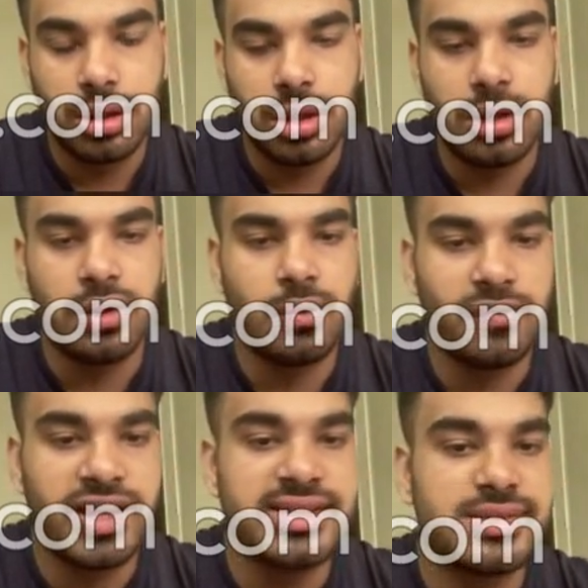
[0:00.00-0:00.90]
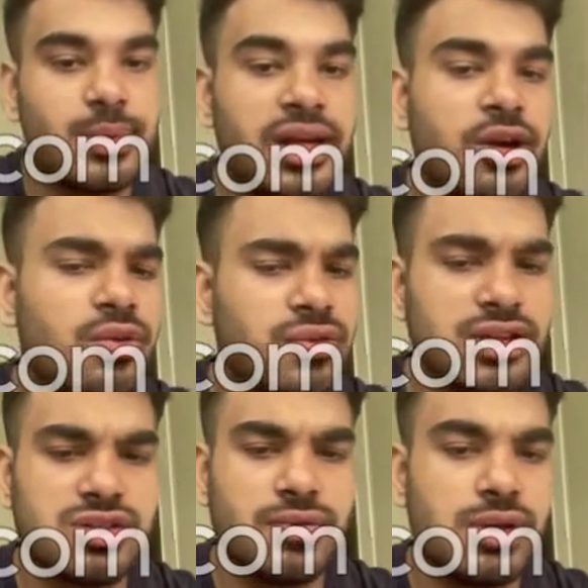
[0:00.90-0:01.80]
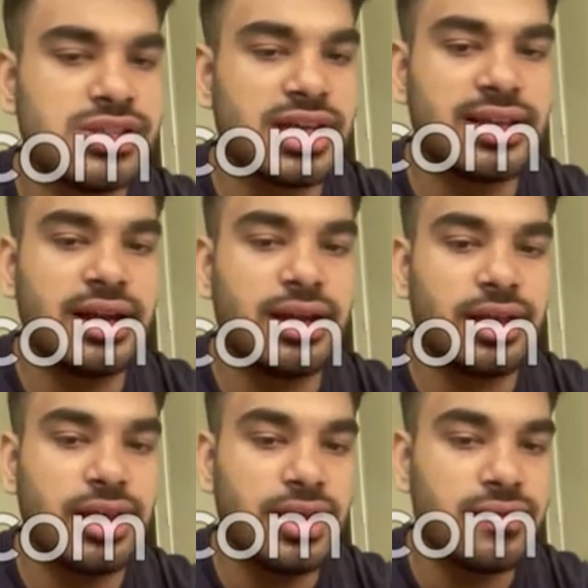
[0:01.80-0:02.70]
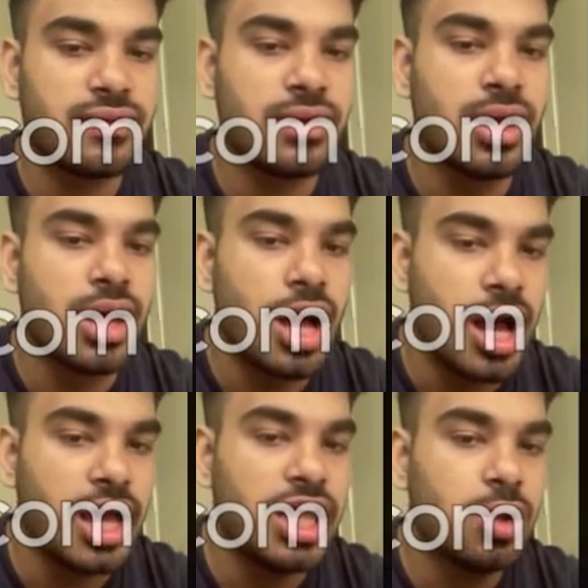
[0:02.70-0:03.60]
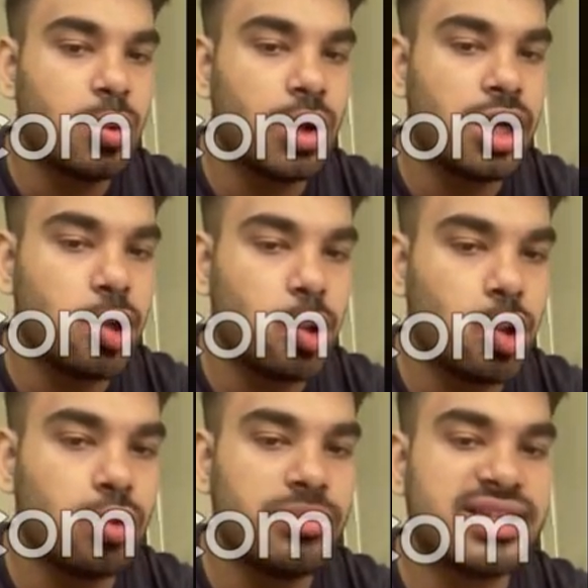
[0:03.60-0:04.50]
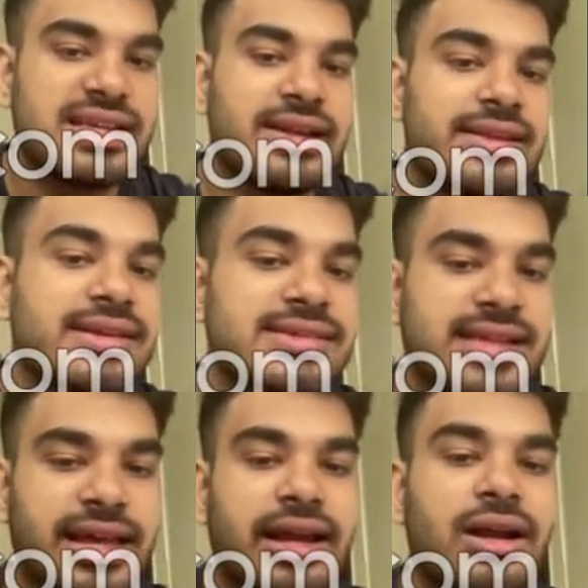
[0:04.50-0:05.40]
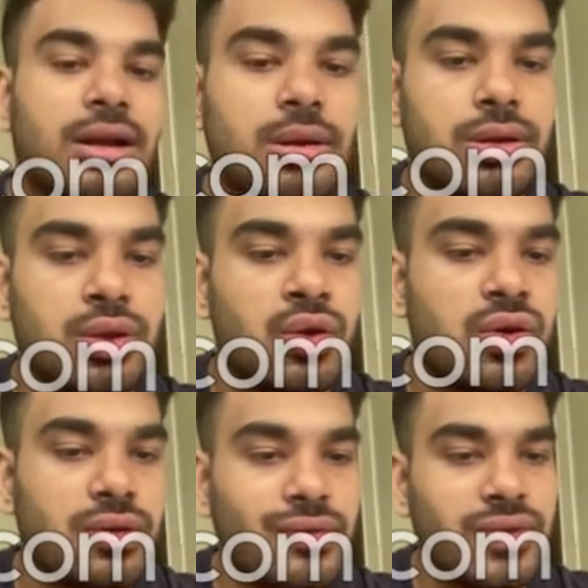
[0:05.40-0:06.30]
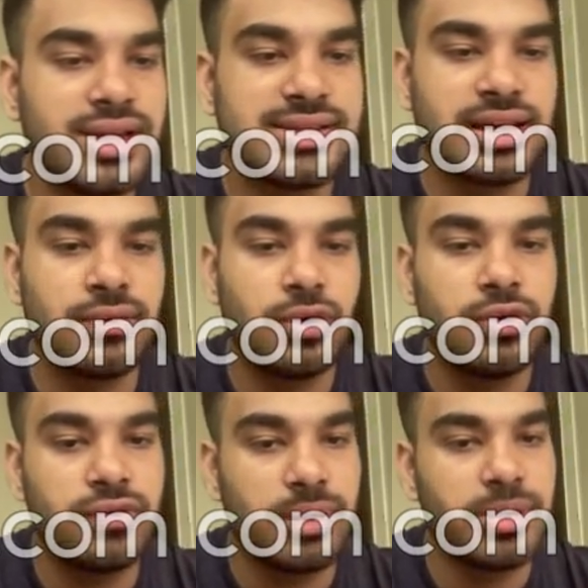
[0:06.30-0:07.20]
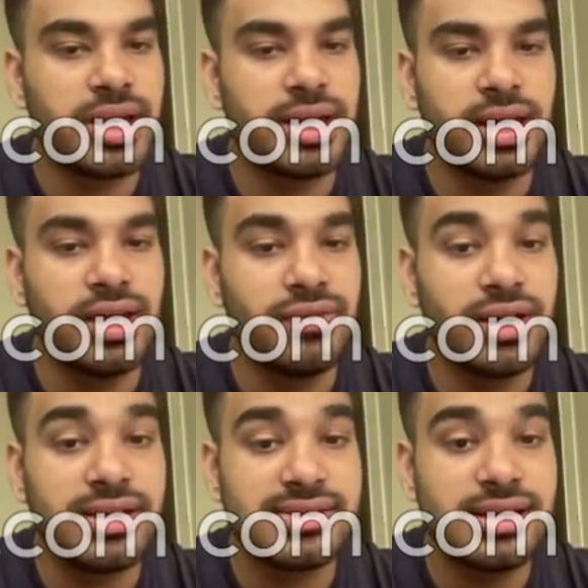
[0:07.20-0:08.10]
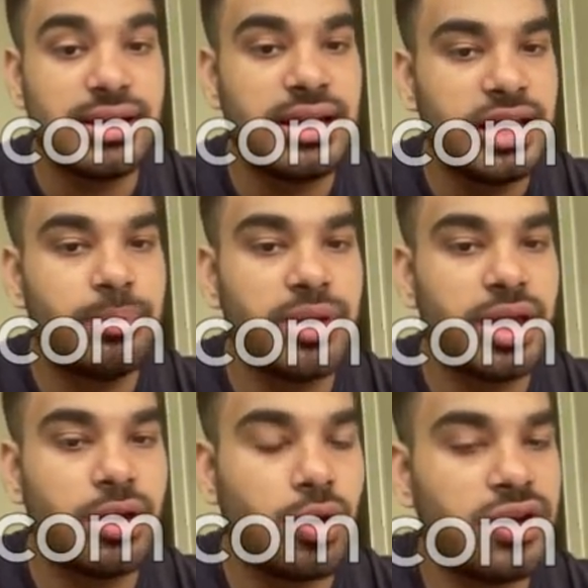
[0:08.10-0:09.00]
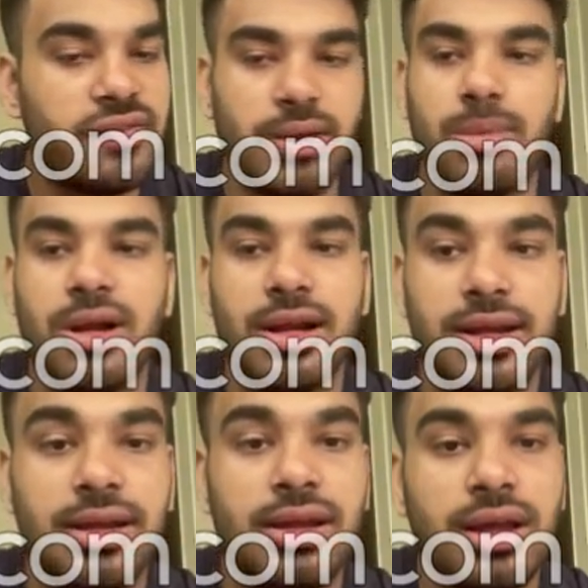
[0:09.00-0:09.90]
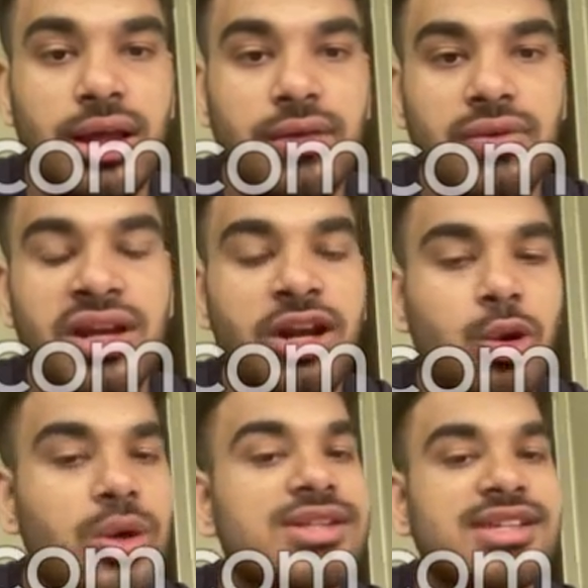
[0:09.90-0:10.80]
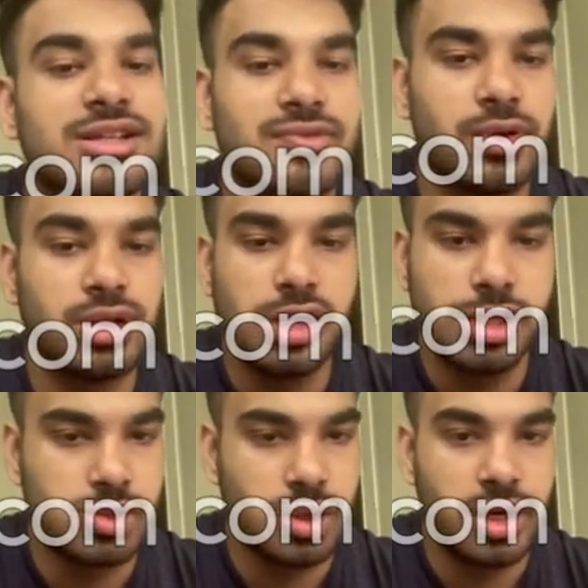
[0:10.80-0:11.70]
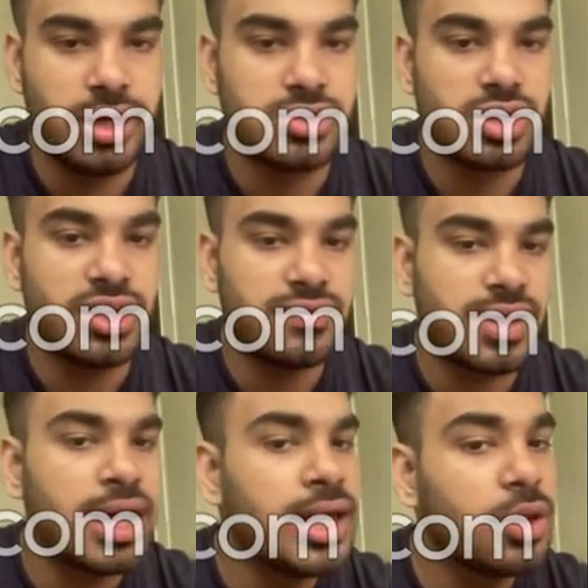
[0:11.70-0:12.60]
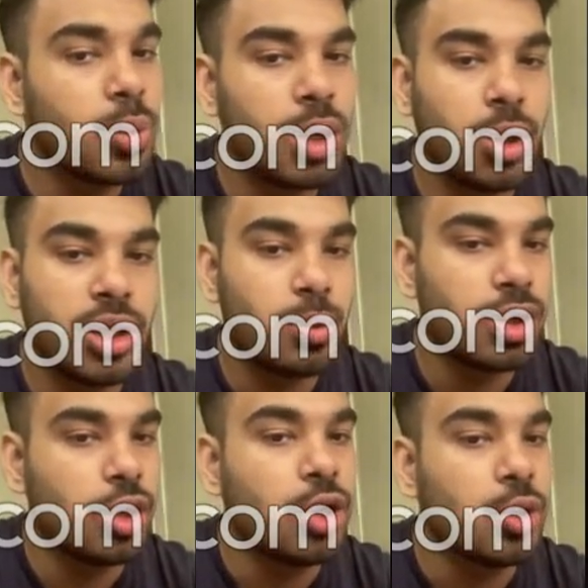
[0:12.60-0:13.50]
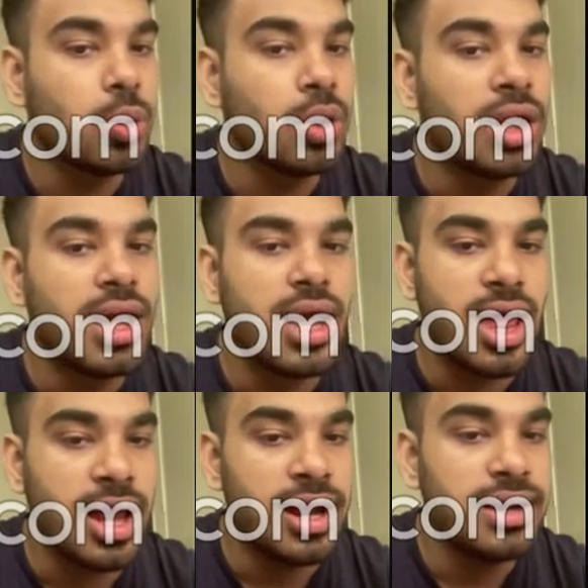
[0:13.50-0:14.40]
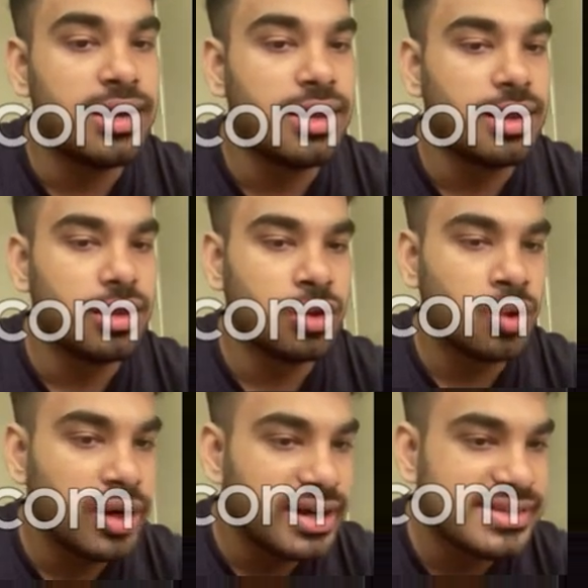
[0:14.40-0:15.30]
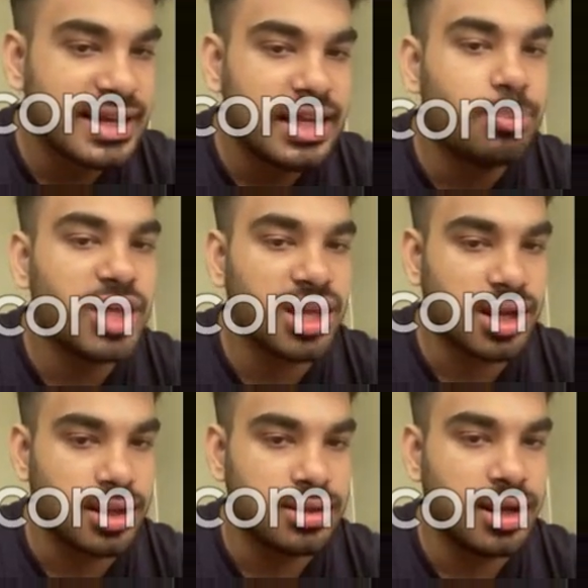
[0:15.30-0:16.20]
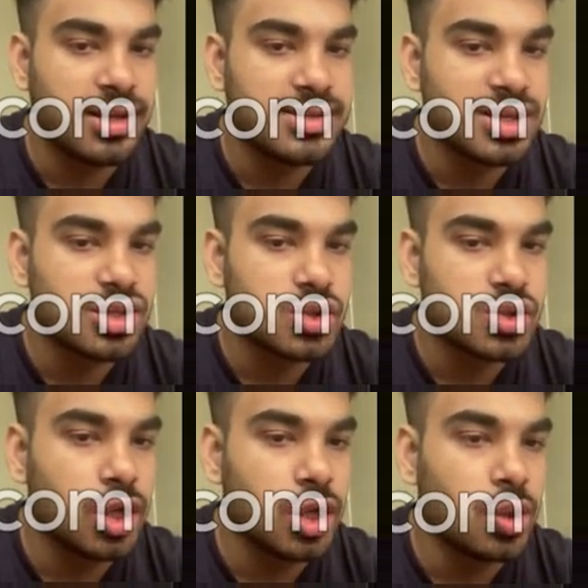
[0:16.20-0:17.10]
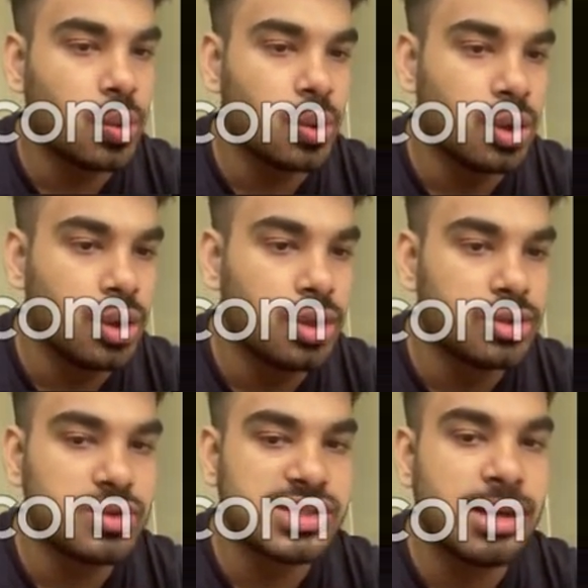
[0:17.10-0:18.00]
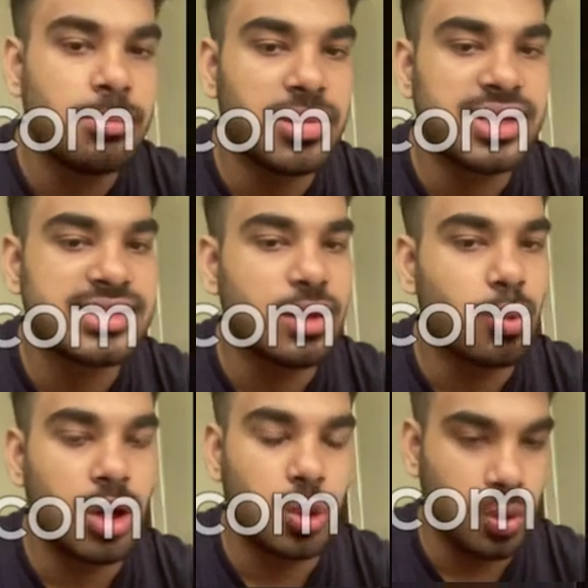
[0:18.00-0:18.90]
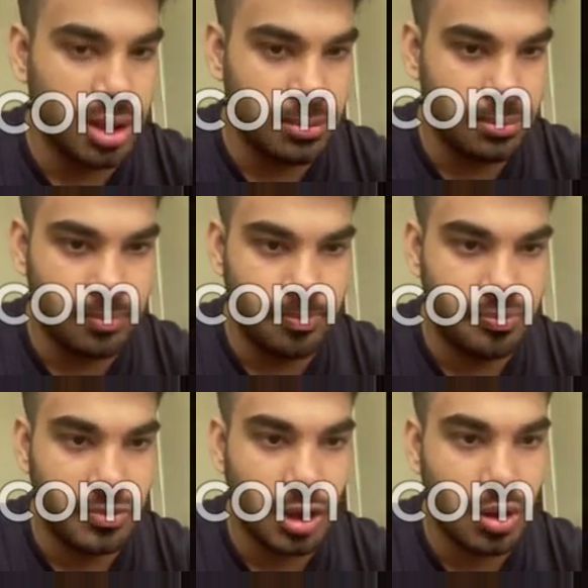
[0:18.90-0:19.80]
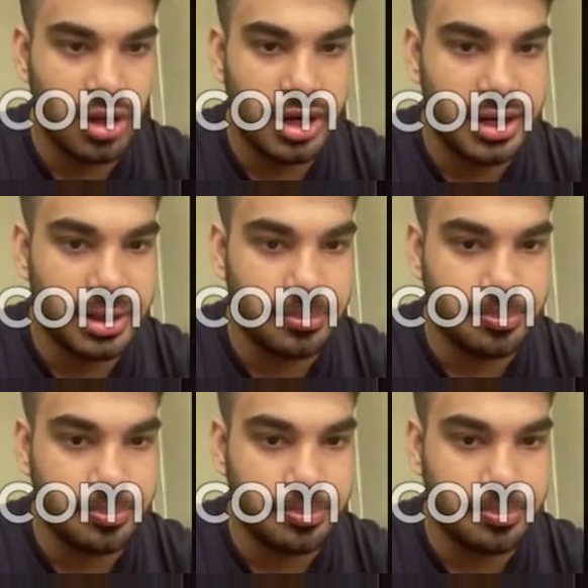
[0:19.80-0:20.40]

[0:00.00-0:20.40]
once we need to first of all check that if I equal to 2, basically the second, we are checking for February. If it is a leap year or February, we need to adjust for the days. All right, so if I equal to 2 and it is a leap year that I just showed you, so sum plus equal to 1. All right,